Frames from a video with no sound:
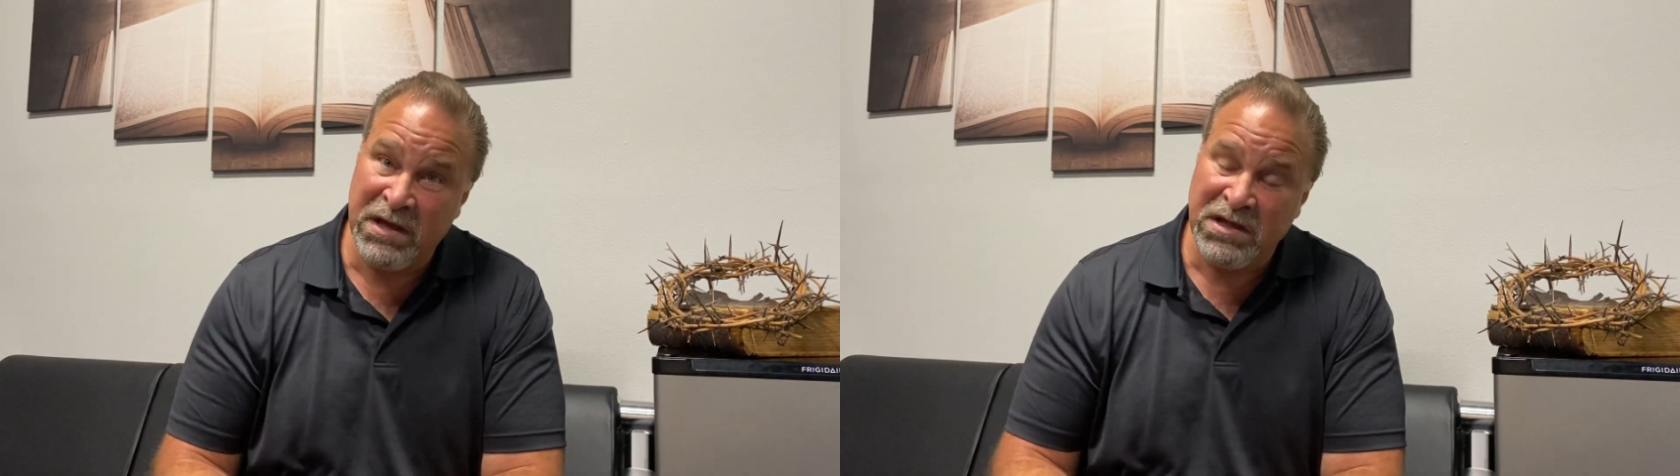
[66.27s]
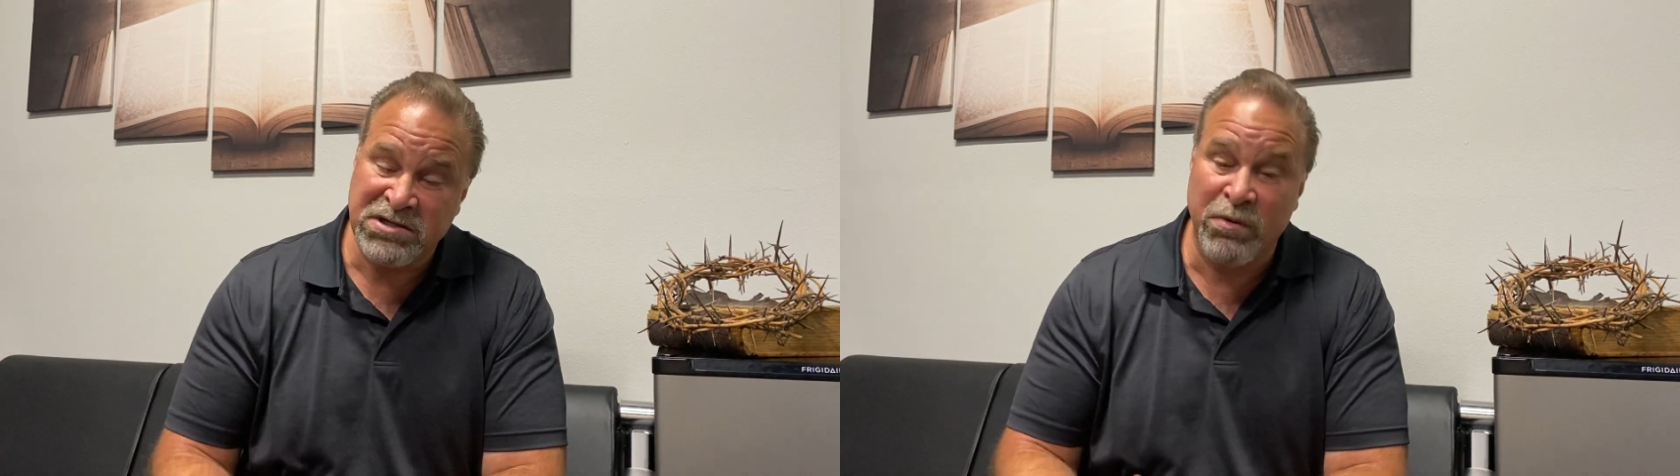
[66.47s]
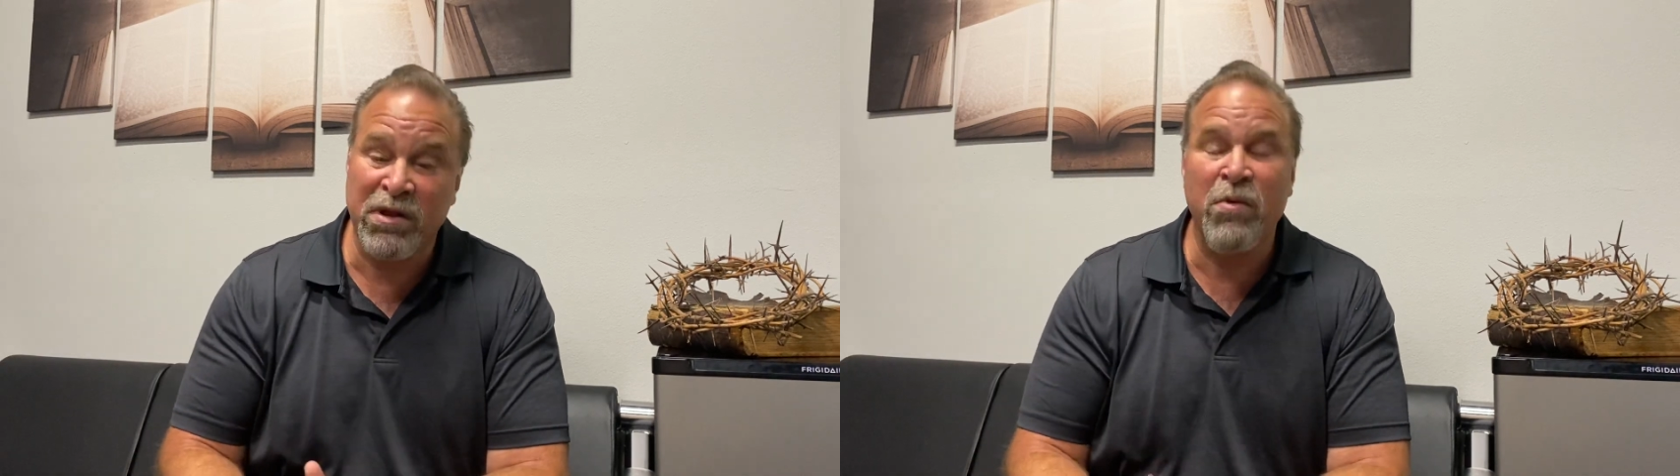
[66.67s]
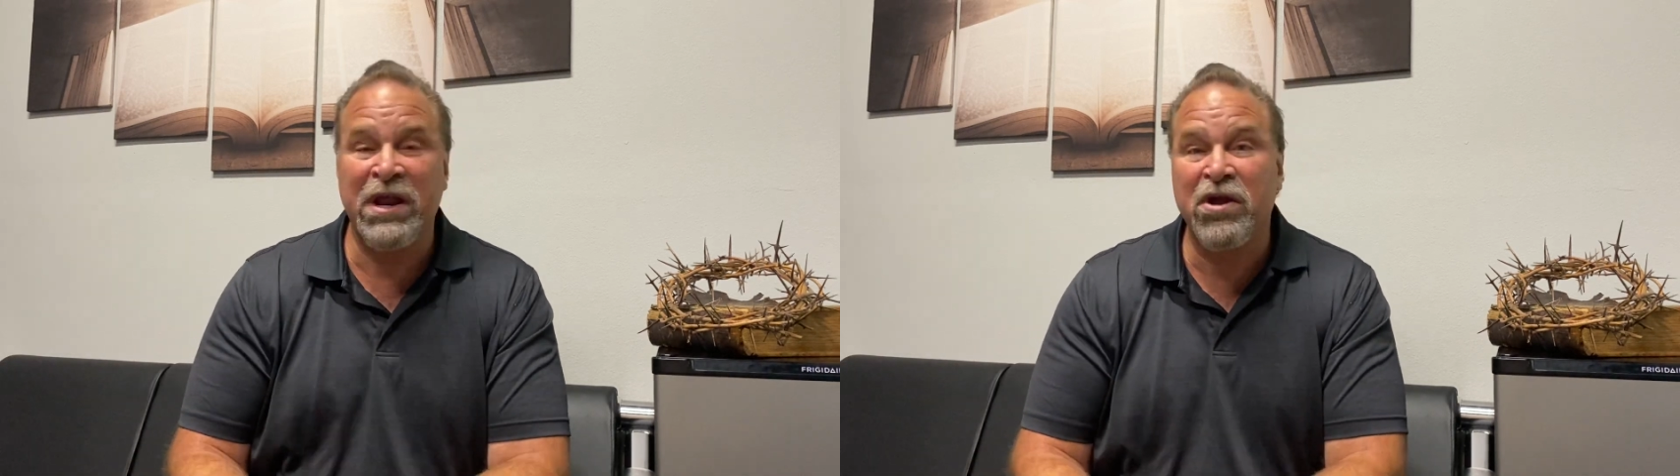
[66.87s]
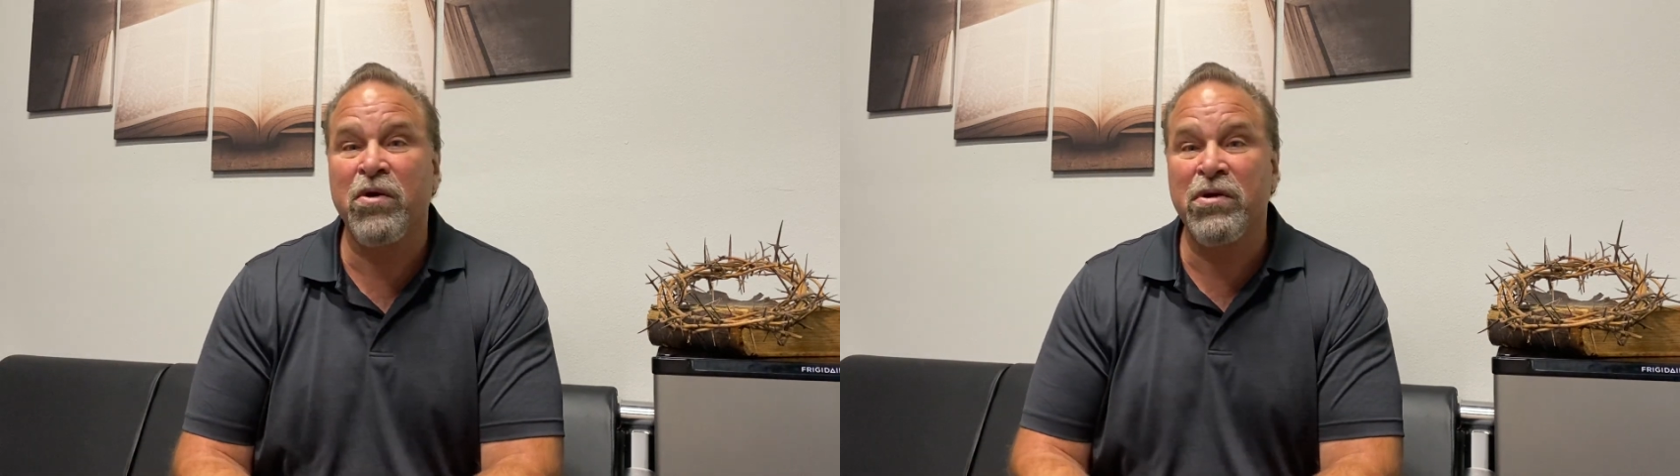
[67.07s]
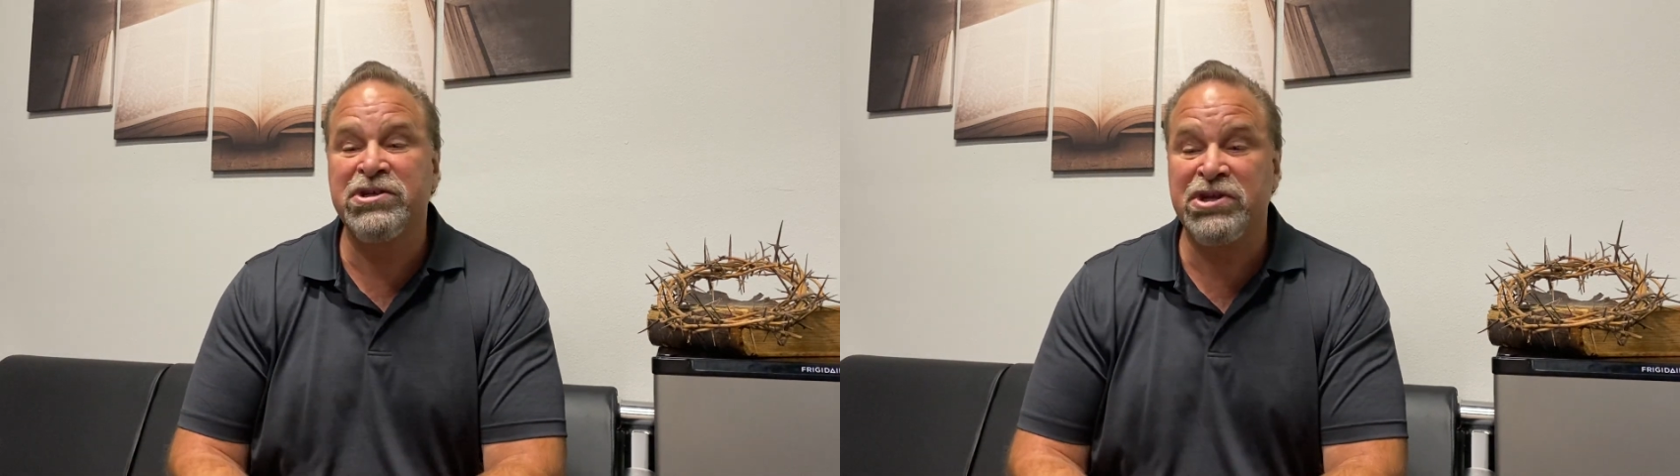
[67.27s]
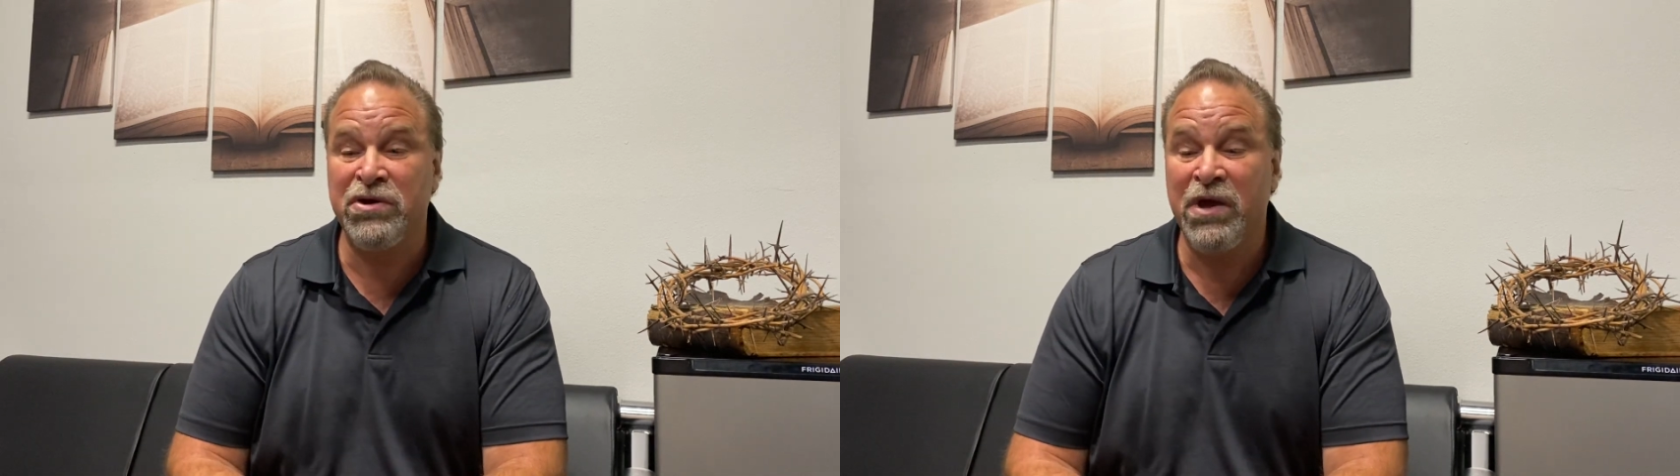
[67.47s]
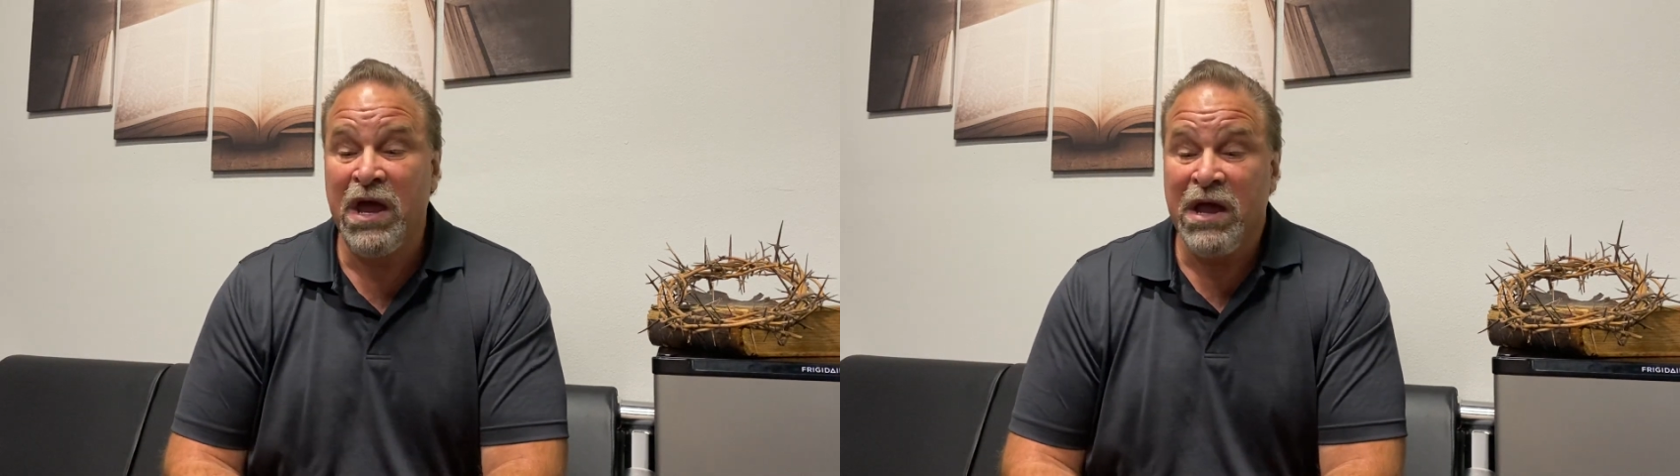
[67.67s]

So I really want to encourage you,